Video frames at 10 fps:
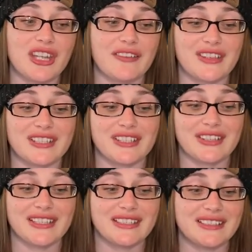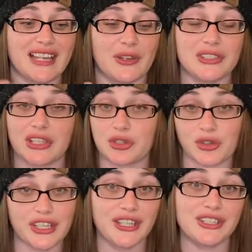if this series sounds
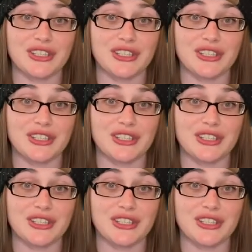intriguing